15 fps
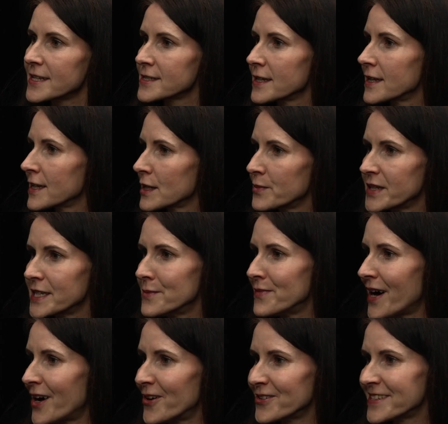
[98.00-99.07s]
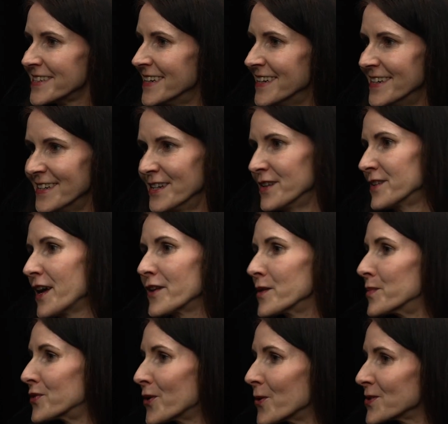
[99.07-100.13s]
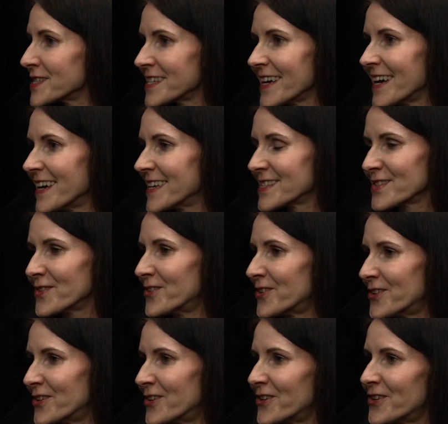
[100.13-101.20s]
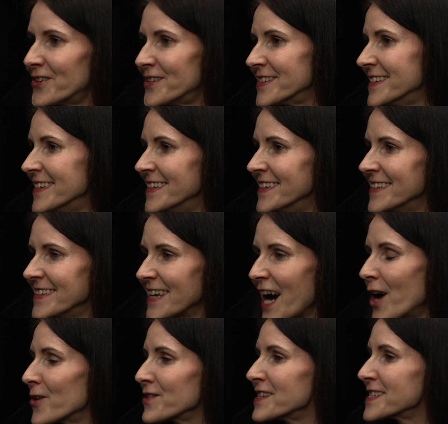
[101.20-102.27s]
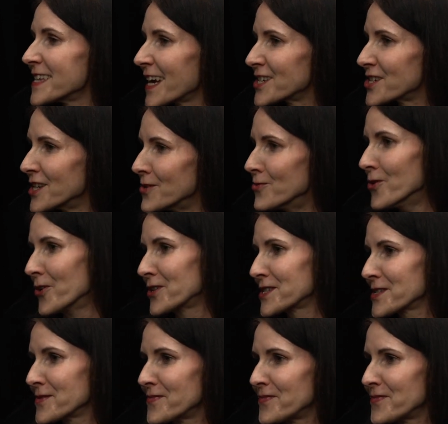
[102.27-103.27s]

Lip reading: a little bit about the process or how this actually works?